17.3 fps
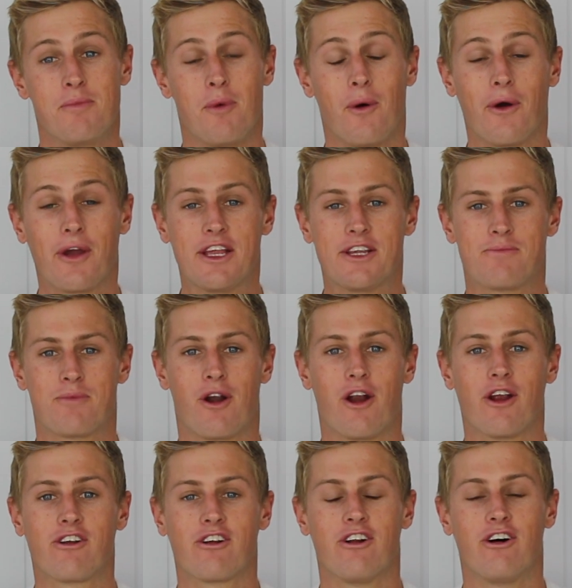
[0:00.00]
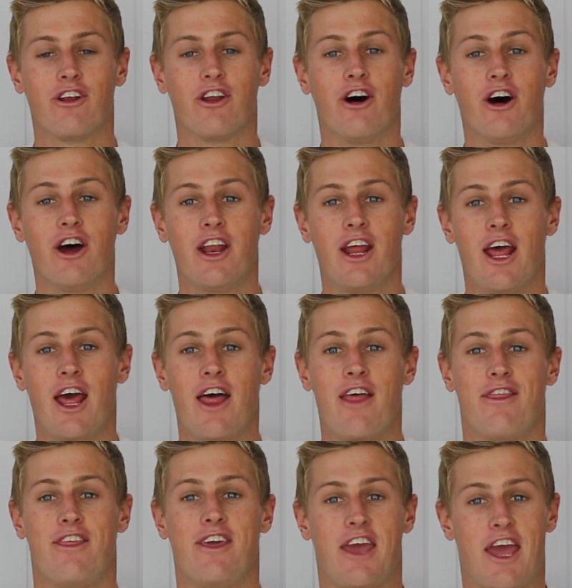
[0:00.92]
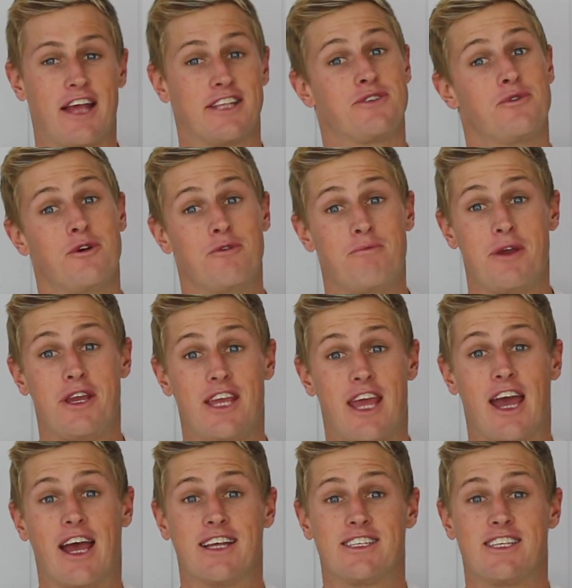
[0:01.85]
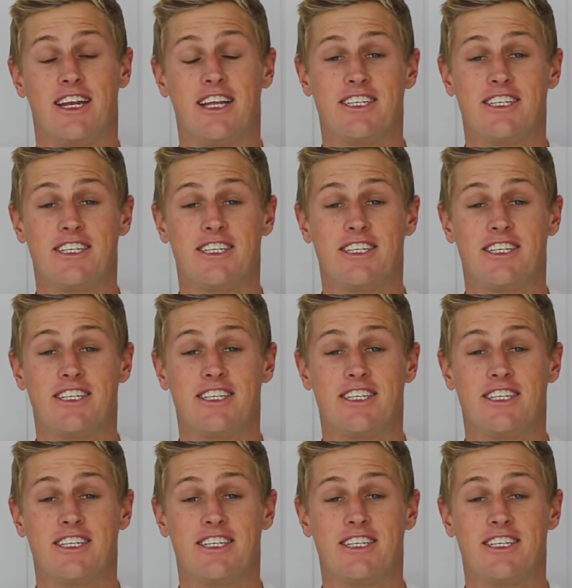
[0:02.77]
a mortgage broker or not, the answer would be yes.